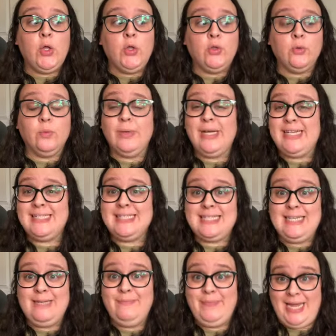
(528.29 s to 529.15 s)
The
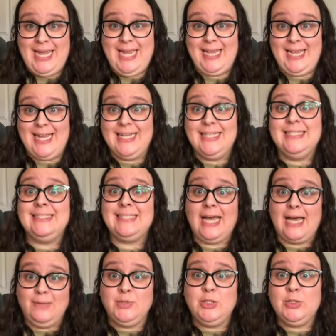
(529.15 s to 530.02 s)
reason being is
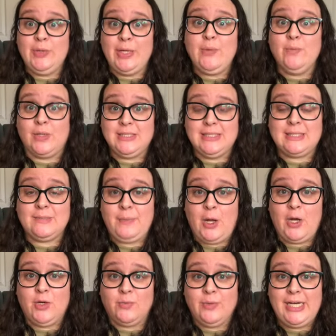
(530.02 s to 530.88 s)
I'm doing Once
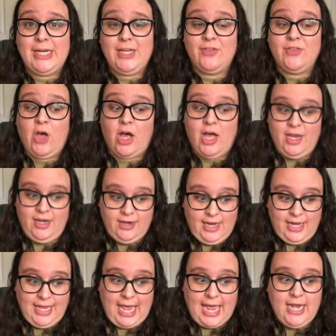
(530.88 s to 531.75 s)
Upon a
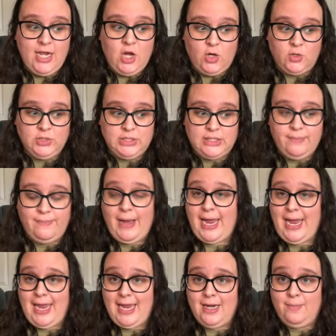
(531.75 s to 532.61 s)
Readathon, again, hosted by
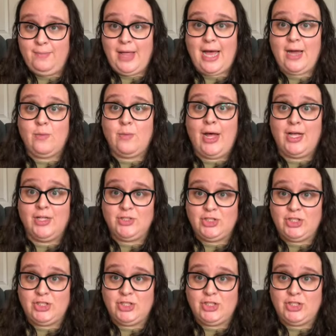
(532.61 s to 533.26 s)
Hannah Blackwell.